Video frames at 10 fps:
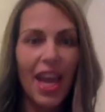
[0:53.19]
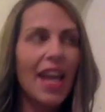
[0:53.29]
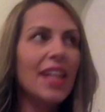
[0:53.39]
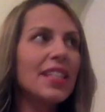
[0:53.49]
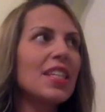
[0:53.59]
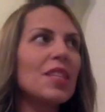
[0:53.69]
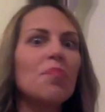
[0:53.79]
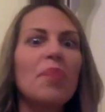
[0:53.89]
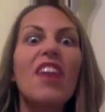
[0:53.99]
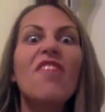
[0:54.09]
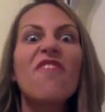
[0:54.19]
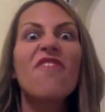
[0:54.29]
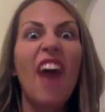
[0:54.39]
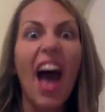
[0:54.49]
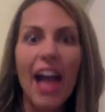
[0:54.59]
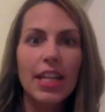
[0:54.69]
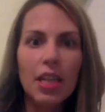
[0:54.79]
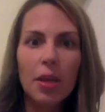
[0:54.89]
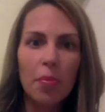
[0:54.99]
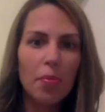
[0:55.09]
It's this big,
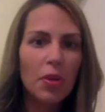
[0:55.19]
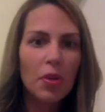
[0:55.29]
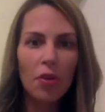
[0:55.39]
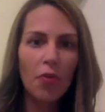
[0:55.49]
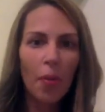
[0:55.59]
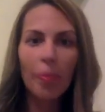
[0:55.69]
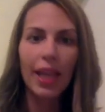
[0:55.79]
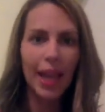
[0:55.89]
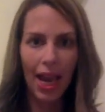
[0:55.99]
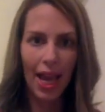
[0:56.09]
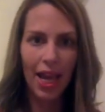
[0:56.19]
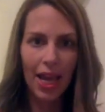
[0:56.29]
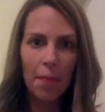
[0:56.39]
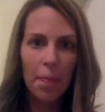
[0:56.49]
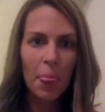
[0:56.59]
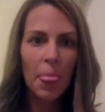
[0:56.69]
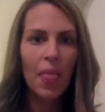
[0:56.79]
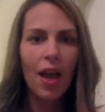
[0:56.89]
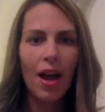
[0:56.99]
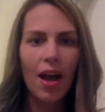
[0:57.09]
fat, beautiful planet.
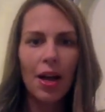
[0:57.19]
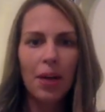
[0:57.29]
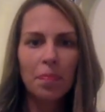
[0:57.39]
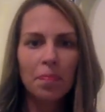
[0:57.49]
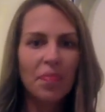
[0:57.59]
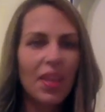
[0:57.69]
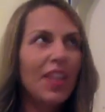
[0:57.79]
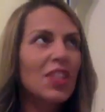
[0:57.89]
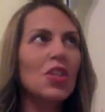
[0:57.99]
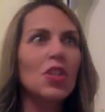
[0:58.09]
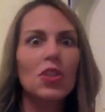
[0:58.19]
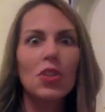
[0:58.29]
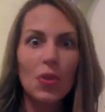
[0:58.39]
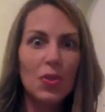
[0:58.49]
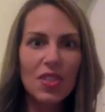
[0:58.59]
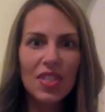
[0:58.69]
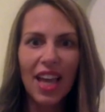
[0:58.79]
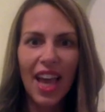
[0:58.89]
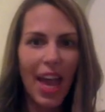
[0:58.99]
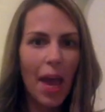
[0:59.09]
It's Zeus.
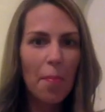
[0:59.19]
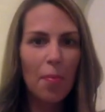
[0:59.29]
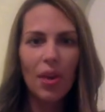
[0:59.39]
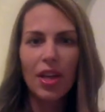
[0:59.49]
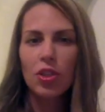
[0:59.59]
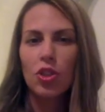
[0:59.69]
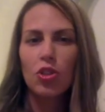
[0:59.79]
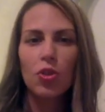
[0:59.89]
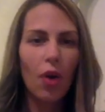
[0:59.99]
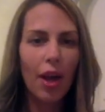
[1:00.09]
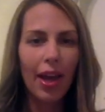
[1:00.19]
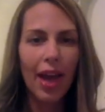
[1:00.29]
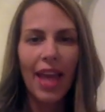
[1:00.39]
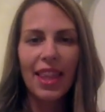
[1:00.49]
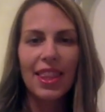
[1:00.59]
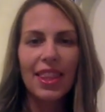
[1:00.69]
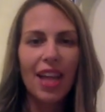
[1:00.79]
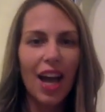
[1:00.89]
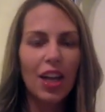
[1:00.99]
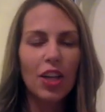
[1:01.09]
It brings joy and
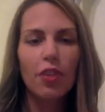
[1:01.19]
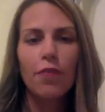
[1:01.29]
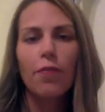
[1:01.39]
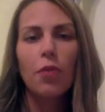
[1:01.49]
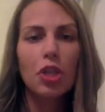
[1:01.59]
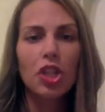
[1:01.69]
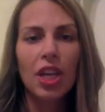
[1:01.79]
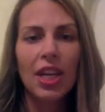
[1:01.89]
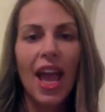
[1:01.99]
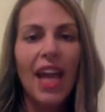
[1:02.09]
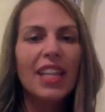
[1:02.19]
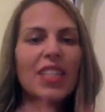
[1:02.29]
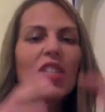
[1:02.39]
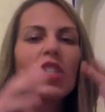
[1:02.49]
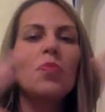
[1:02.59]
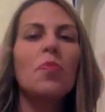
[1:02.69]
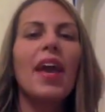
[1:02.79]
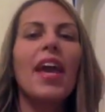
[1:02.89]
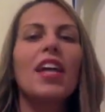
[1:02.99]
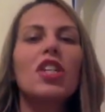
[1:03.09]
luck and good fortune and
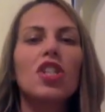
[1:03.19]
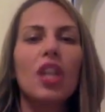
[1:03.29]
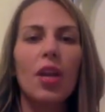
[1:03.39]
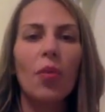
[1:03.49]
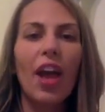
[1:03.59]
expansion.